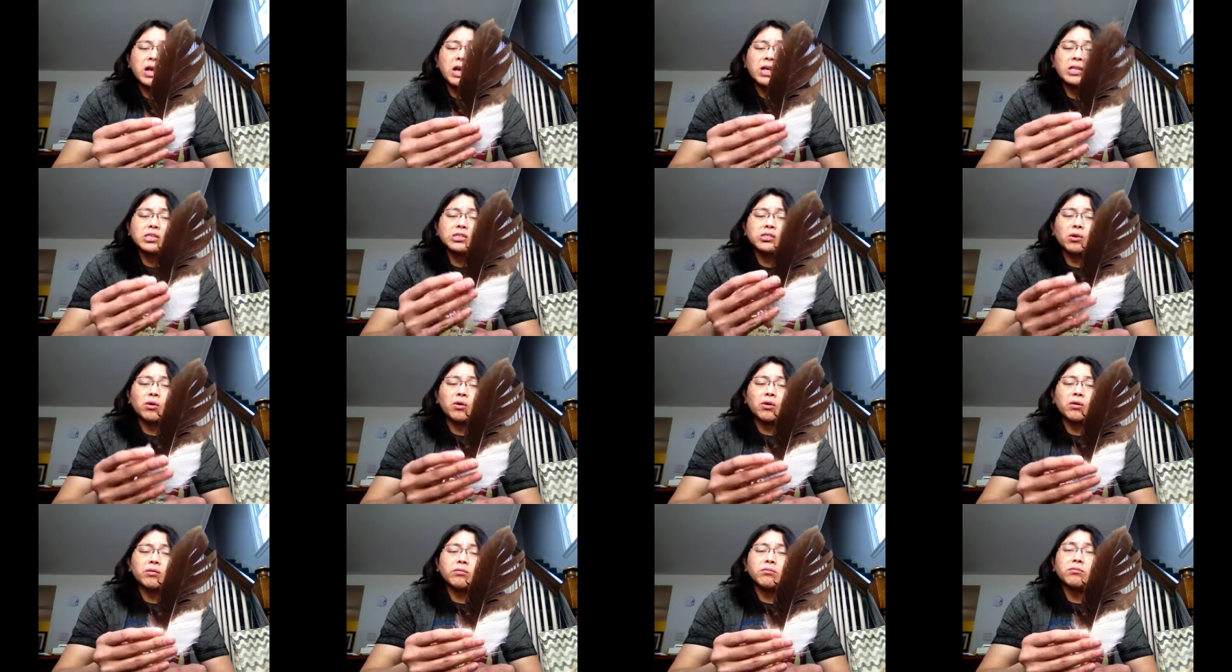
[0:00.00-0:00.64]
I
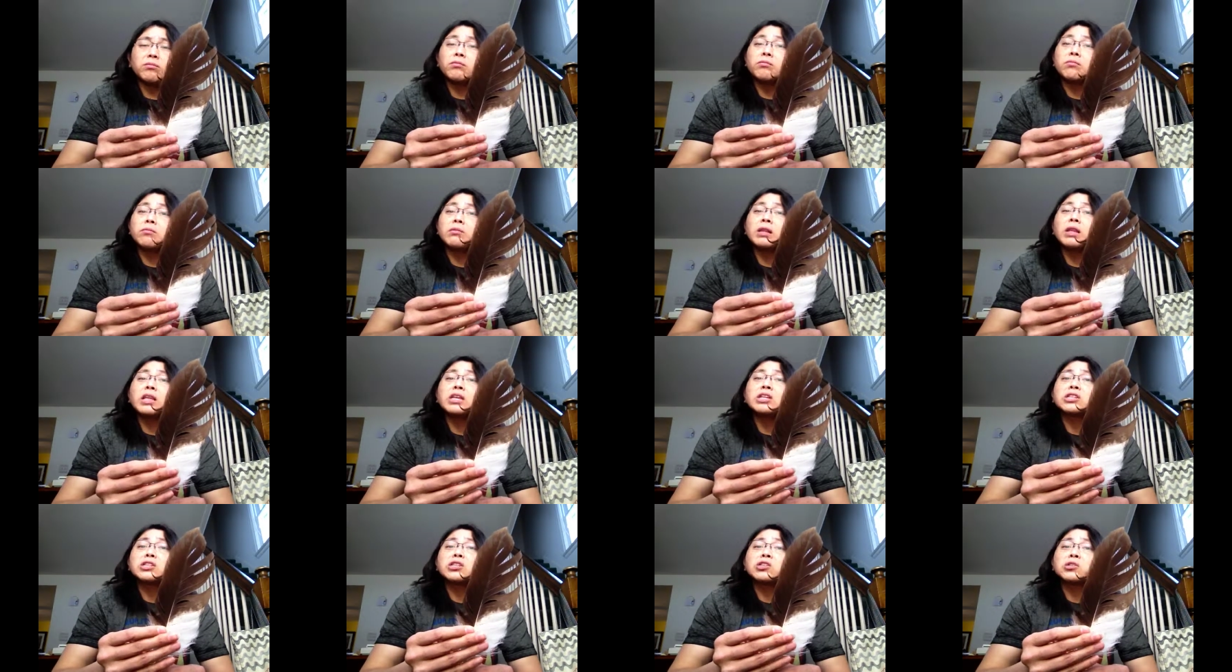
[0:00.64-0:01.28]
started
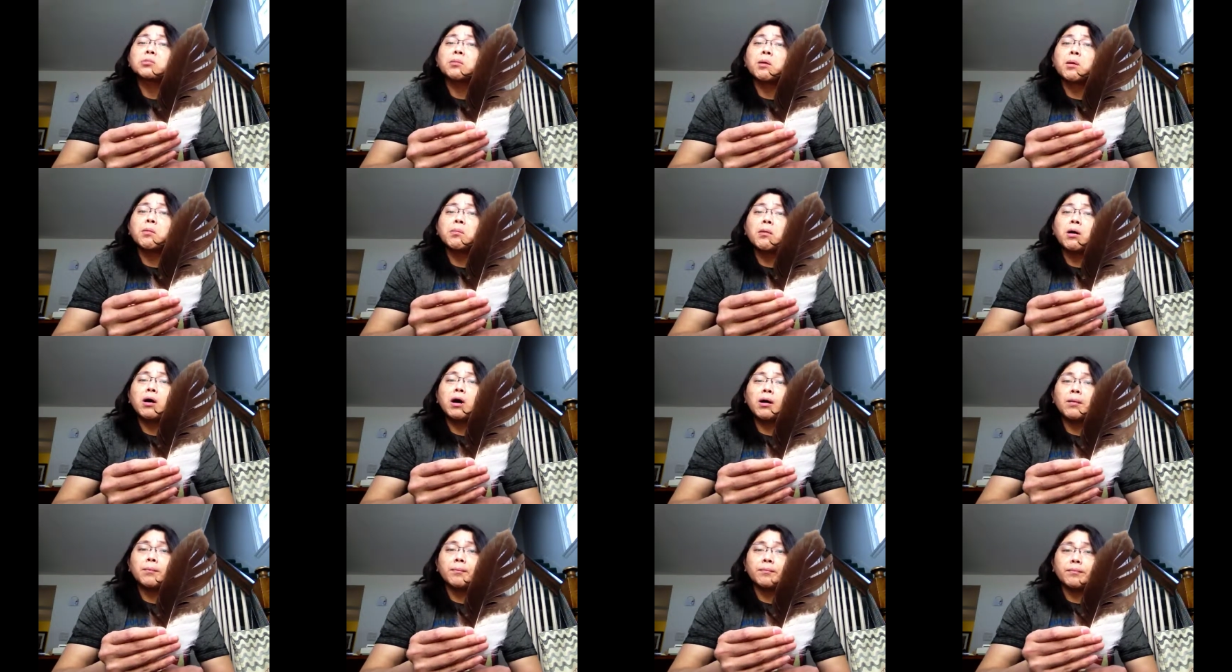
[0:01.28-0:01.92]
listening to my
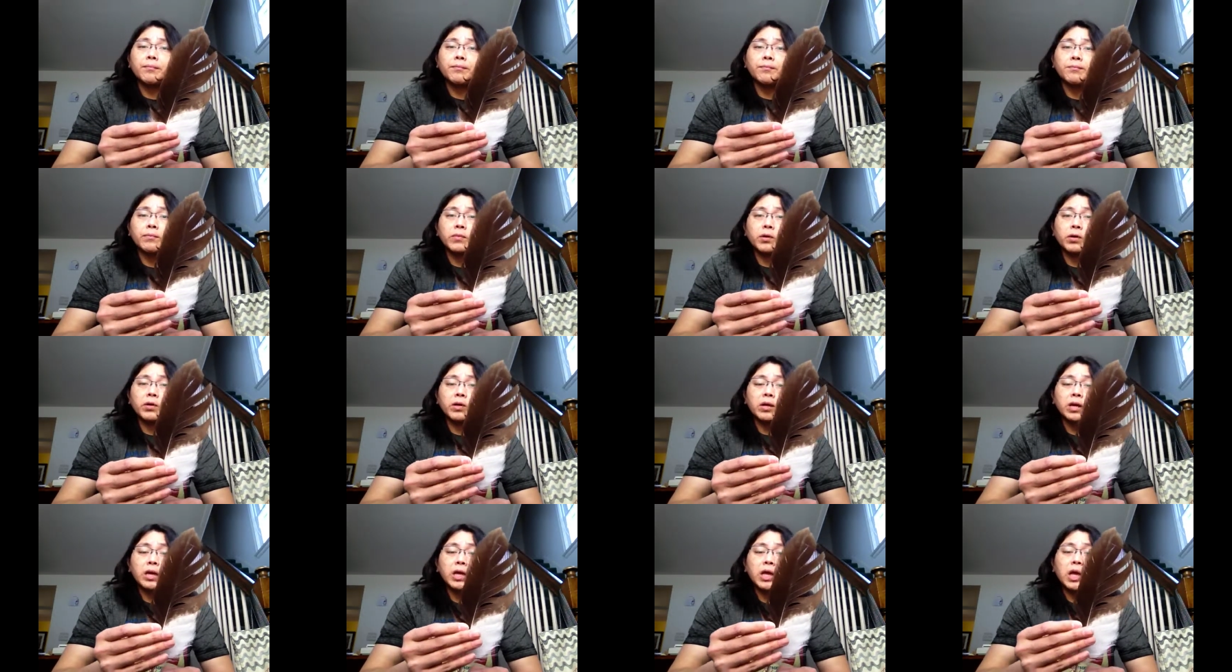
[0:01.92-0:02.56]
mom.
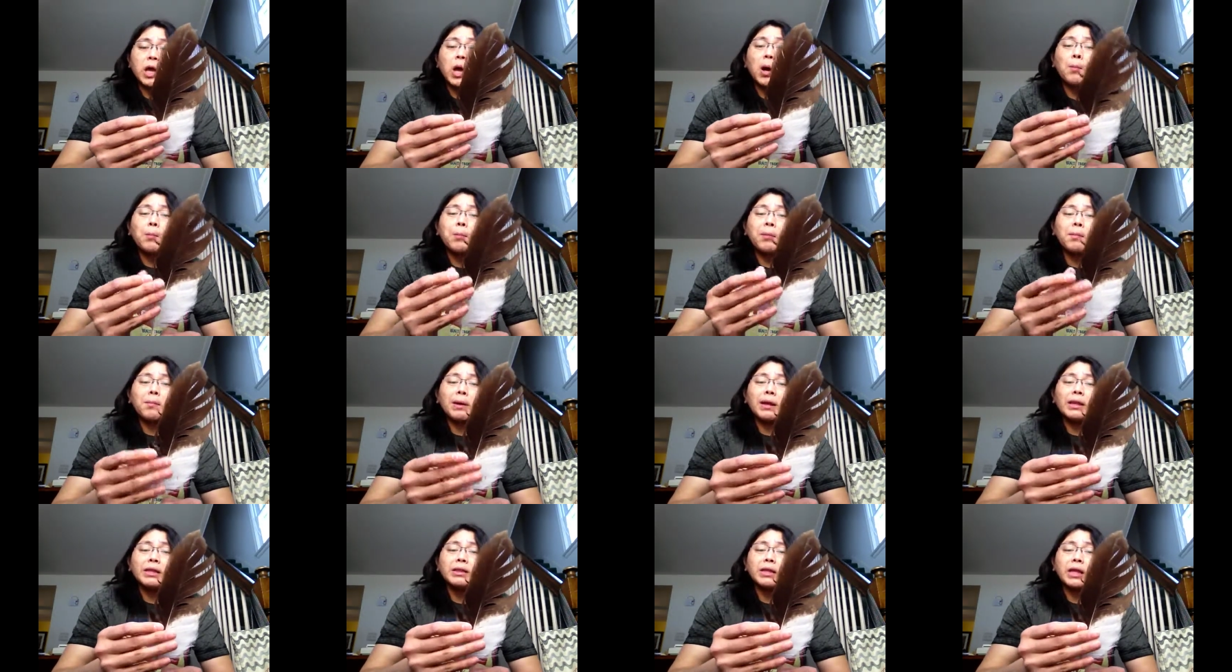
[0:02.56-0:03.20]
Okay?
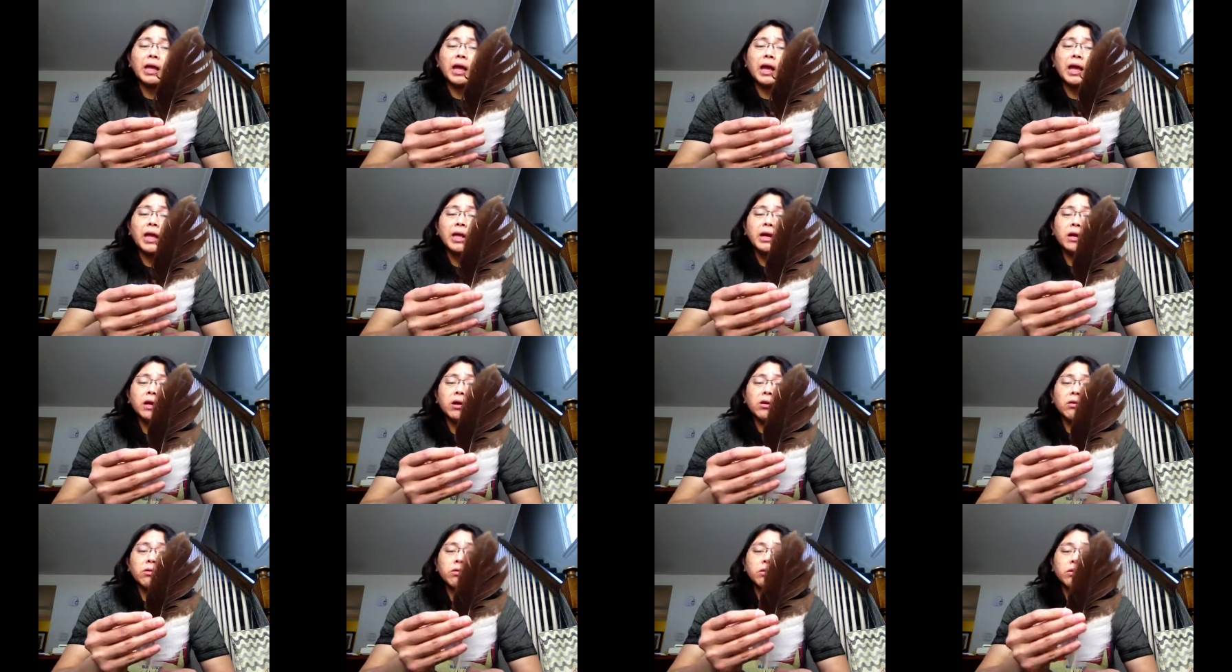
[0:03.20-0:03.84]
Helping my dad
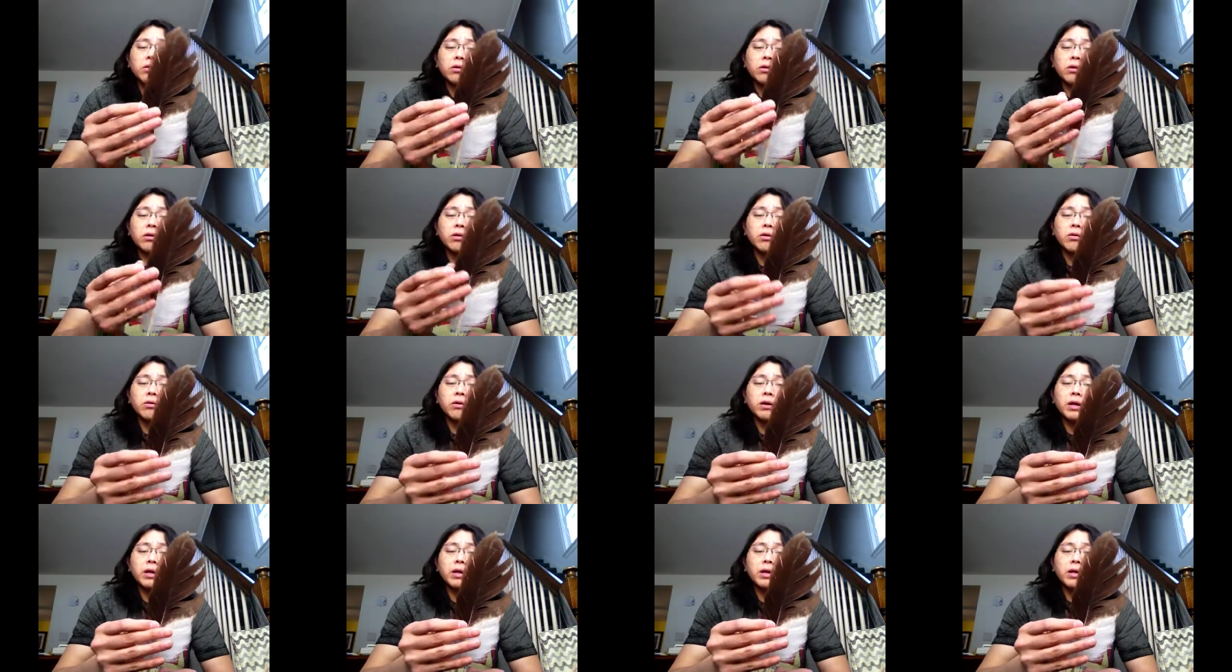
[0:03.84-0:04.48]
out.
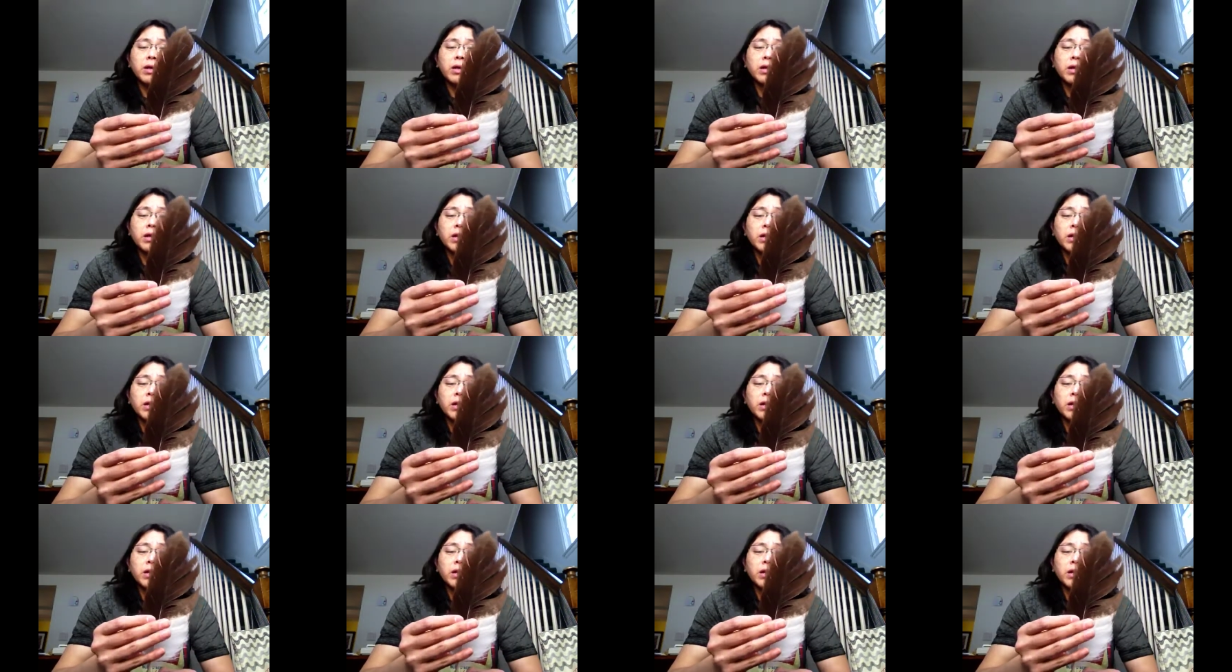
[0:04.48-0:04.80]
Alright?